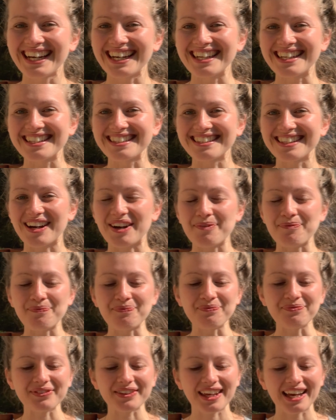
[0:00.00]
is
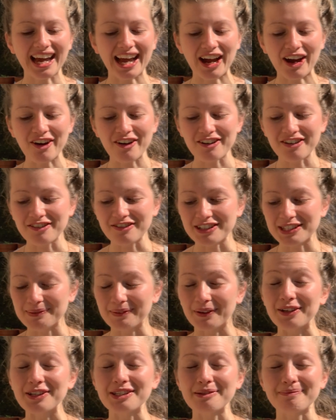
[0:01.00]
our
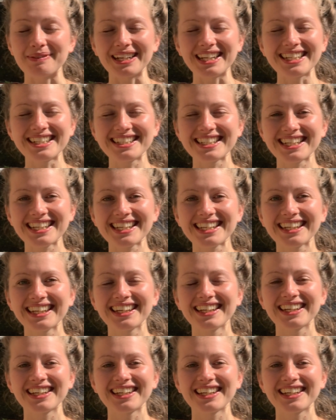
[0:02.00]
responsibility,